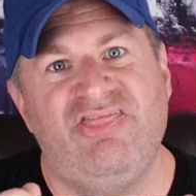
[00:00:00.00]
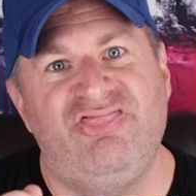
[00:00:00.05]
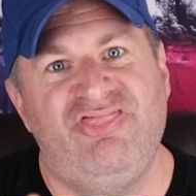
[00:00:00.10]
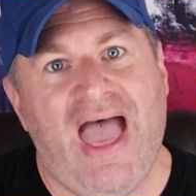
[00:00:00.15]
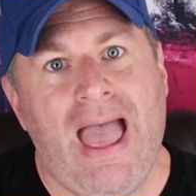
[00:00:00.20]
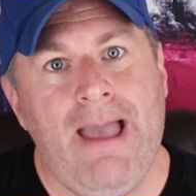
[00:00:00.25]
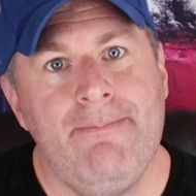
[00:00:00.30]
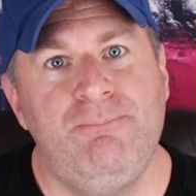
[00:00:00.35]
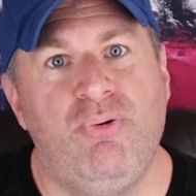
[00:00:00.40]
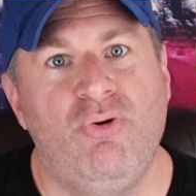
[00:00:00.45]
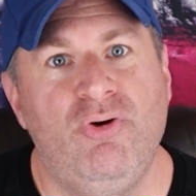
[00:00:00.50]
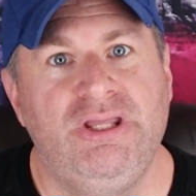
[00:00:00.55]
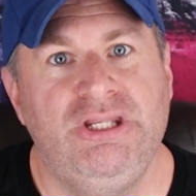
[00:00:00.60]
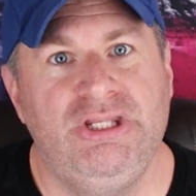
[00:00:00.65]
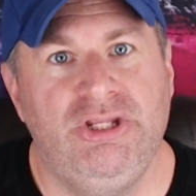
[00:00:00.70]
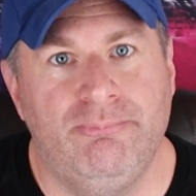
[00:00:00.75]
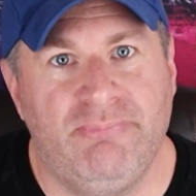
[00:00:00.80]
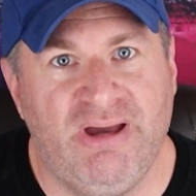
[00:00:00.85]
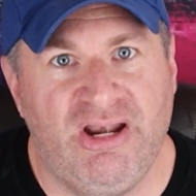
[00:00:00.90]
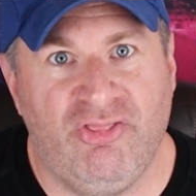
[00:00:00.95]
at that
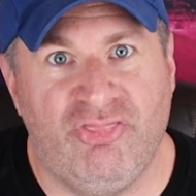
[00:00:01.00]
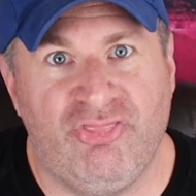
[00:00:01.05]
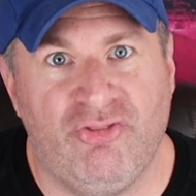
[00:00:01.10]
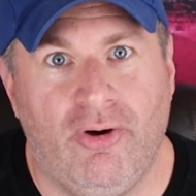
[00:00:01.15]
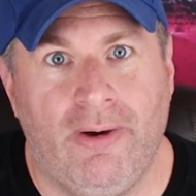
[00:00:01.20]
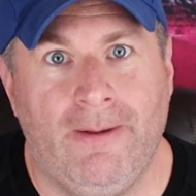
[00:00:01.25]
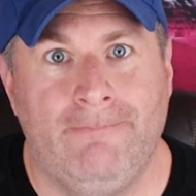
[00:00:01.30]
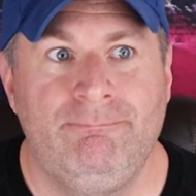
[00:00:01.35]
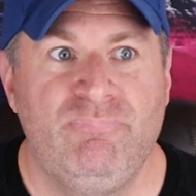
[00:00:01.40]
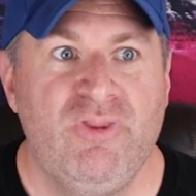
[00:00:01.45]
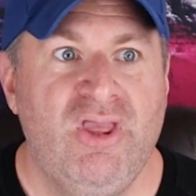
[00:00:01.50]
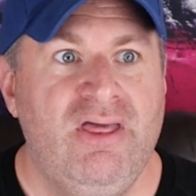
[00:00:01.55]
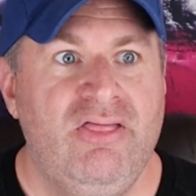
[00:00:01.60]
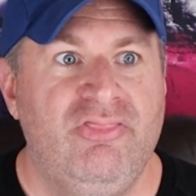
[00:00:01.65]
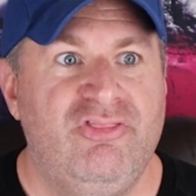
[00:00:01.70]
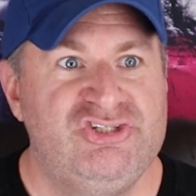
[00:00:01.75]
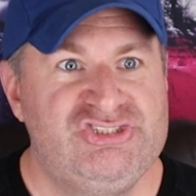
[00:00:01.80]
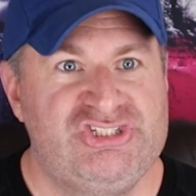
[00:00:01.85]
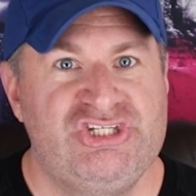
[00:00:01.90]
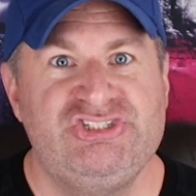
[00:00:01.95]
point, you might have thought,
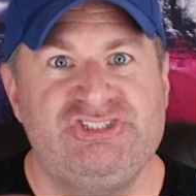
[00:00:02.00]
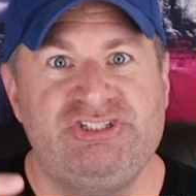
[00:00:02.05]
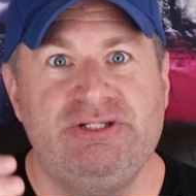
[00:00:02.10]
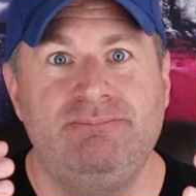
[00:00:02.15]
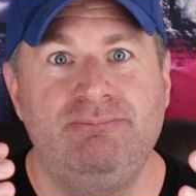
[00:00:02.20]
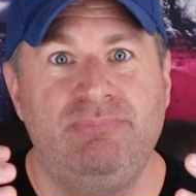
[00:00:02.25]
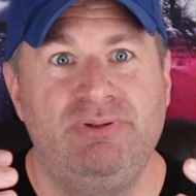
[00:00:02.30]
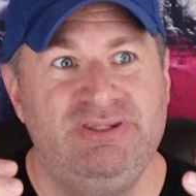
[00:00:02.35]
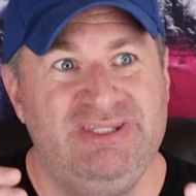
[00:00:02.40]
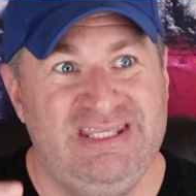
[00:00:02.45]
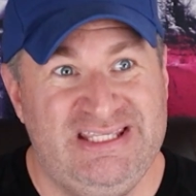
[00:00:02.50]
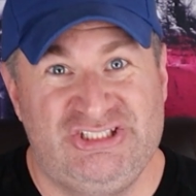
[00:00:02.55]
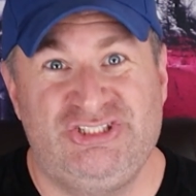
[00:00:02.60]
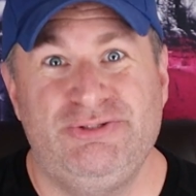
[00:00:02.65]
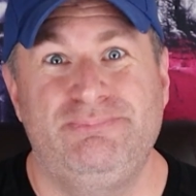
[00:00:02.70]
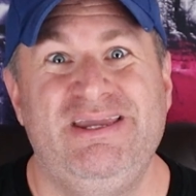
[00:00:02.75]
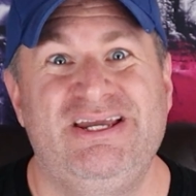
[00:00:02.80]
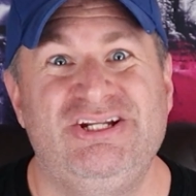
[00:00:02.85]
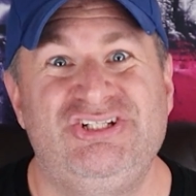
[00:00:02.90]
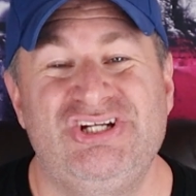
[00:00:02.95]
the system needs
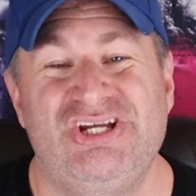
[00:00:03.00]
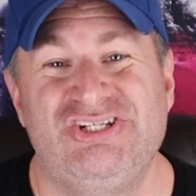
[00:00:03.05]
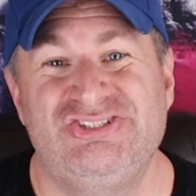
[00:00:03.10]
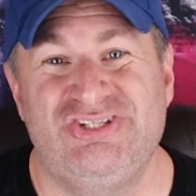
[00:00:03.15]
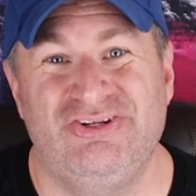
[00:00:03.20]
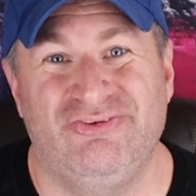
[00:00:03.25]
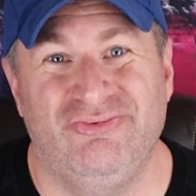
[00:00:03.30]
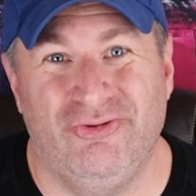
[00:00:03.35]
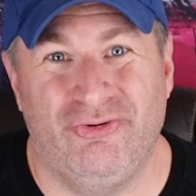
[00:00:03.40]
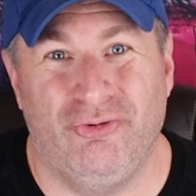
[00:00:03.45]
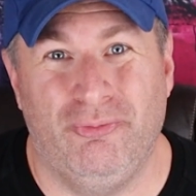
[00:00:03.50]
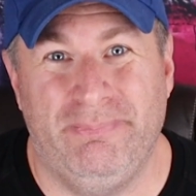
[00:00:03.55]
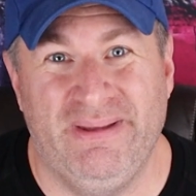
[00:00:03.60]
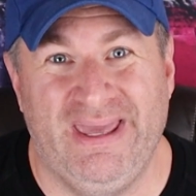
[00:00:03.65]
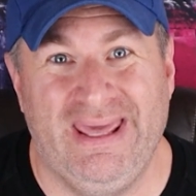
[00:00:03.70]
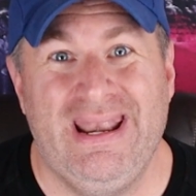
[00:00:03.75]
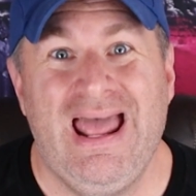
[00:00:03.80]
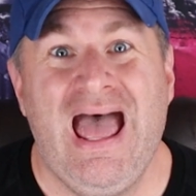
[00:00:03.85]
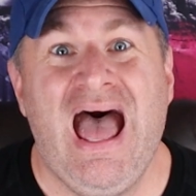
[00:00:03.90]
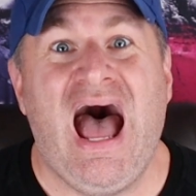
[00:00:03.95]
to be adjusted a little
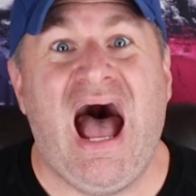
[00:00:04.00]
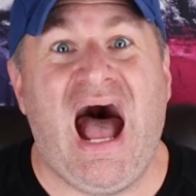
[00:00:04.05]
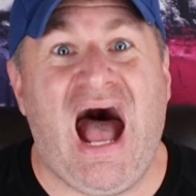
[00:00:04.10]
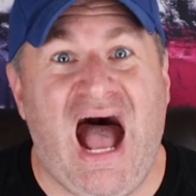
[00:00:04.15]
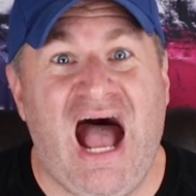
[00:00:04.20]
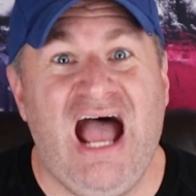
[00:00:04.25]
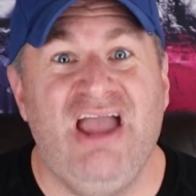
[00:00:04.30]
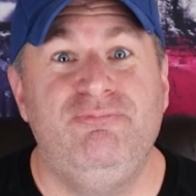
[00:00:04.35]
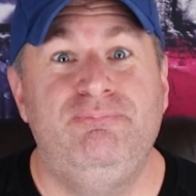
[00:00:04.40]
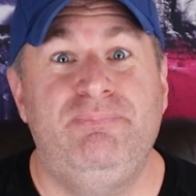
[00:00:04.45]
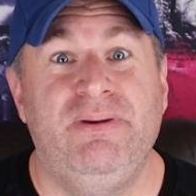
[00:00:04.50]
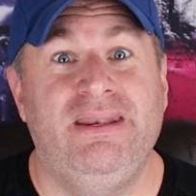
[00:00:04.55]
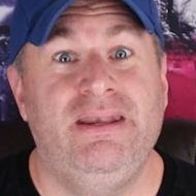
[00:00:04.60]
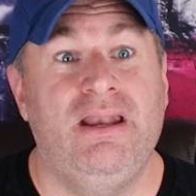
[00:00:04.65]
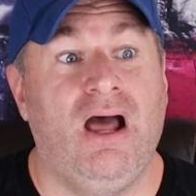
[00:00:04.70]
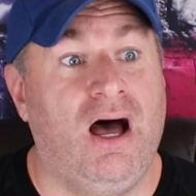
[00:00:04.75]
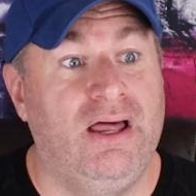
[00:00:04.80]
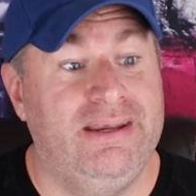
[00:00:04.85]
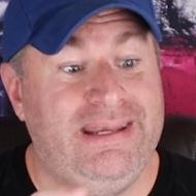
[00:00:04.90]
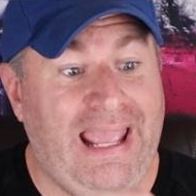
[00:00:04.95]
bit. I've
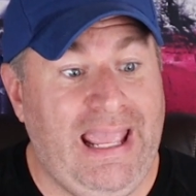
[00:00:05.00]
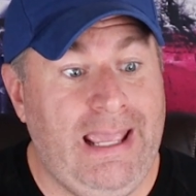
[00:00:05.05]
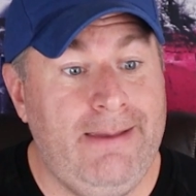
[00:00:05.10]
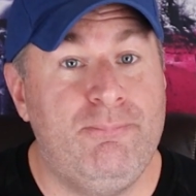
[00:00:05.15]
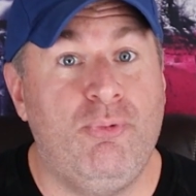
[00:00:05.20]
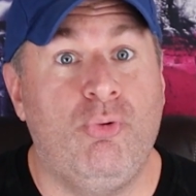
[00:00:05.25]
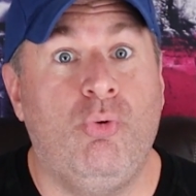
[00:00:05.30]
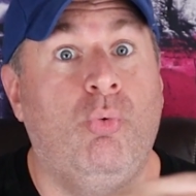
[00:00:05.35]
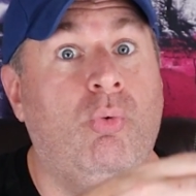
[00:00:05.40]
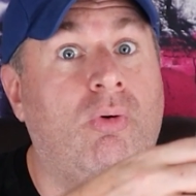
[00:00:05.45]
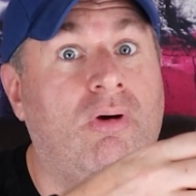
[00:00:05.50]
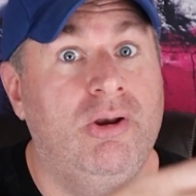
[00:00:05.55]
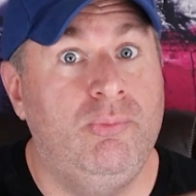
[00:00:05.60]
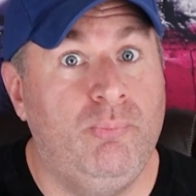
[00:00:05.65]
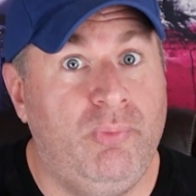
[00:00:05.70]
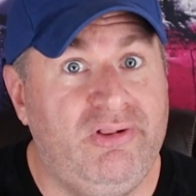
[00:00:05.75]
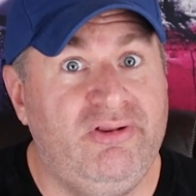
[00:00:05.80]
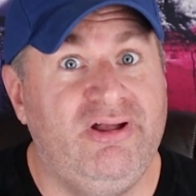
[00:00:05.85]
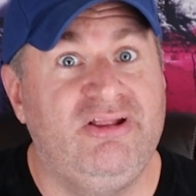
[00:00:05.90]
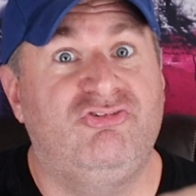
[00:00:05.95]
been unable or
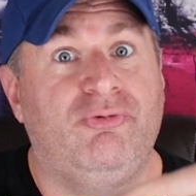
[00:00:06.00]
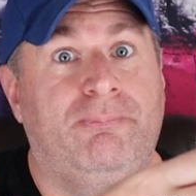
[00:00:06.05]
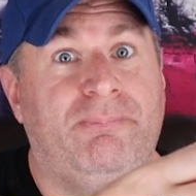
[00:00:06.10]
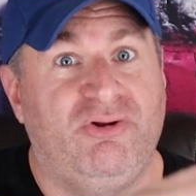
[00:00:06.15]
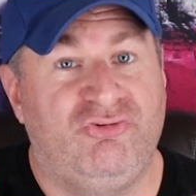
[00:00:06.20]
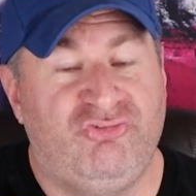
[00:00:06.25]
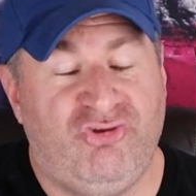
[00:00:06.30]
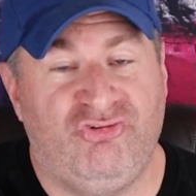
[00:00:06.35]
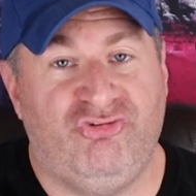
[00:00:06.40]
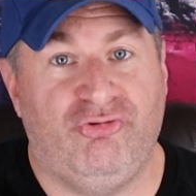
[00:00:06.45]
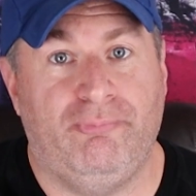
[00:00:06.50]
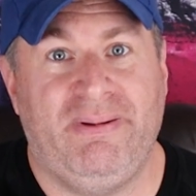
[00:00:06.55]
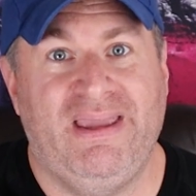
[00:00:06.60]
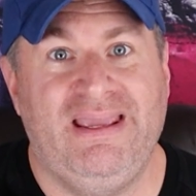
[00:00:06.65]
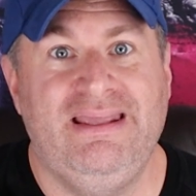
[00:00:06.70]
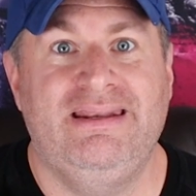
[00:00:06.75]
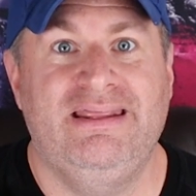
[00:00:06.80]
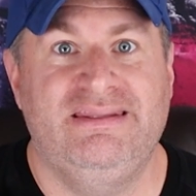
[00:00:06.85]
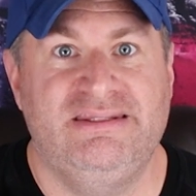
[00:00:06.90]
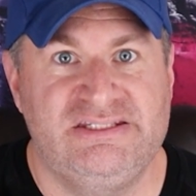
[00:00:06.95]
unwilling to
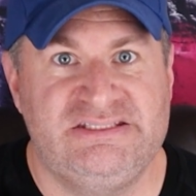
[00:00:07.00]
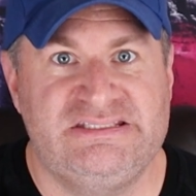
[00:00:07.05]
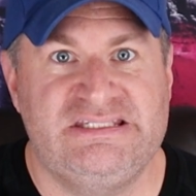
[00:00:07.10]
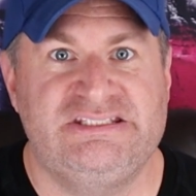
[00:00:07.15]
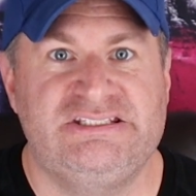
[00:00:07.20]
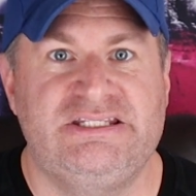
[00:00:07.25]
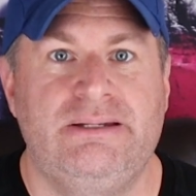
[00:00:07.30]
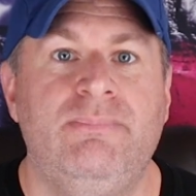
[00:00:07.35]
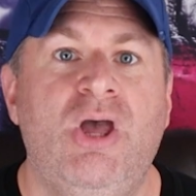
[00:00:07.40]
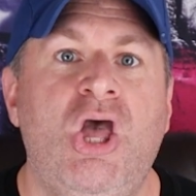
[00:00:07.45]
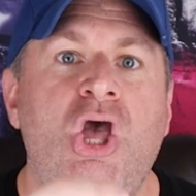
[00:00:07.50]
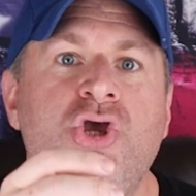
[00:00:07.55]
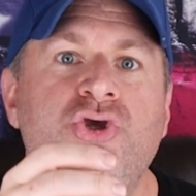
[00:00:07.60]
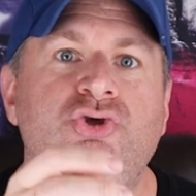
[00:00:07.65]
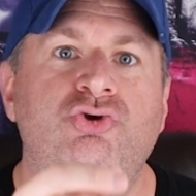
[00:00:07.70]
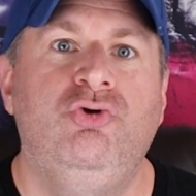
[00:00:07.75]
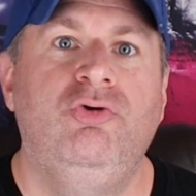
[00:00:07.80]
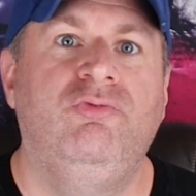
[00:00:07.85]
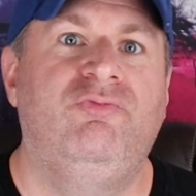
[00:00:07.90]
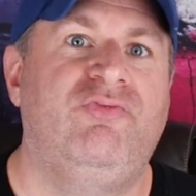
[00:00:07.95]
participate in the system.
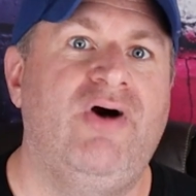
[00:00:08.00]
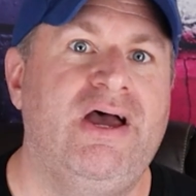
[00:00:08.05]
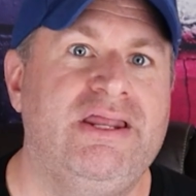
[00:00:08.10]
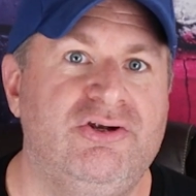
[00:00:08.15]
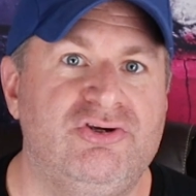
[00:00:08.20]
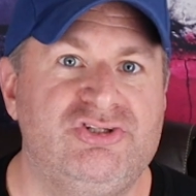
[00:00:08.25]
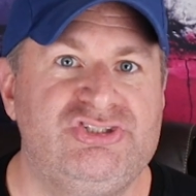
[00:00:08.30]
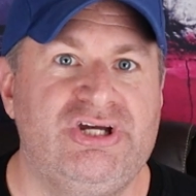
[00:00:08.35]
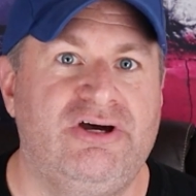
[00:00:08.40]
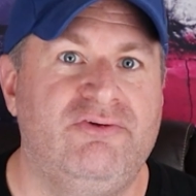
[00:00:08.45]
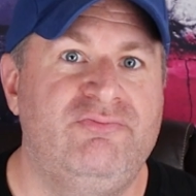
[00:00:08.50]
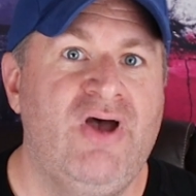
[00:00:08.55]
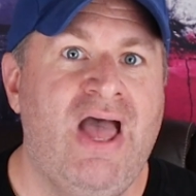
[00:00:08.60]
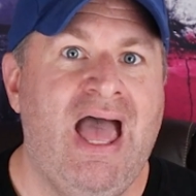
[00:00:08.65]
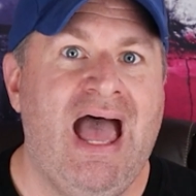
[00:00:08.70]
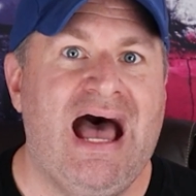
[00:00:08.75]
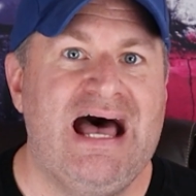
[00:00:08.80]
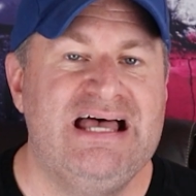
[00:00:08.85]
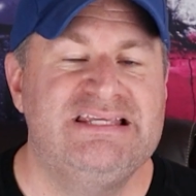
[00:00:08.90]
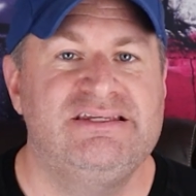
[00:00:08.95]
You'd find yourself
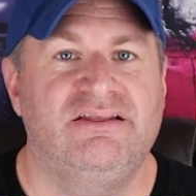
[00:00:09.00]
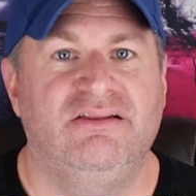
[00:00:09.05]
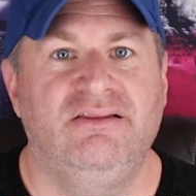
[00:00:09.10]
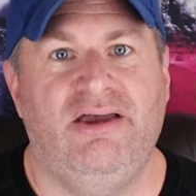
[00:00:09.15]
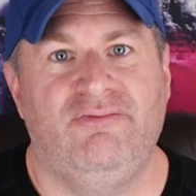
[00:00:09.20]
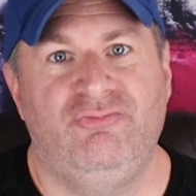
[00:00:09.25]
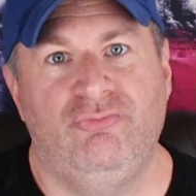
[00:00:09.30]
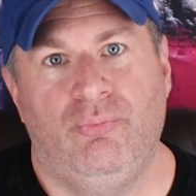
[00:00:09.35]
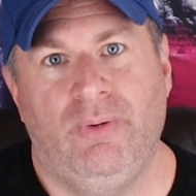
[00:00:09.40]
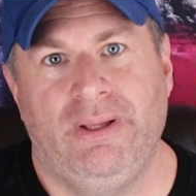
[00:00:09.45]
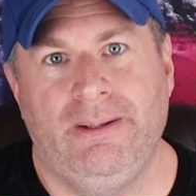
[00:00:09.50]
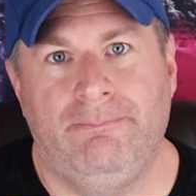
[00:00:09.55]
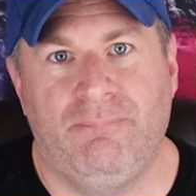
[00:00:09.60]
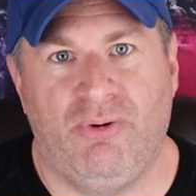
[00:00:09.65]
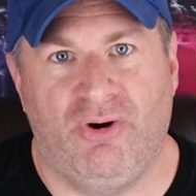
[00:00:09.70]
as a left-wing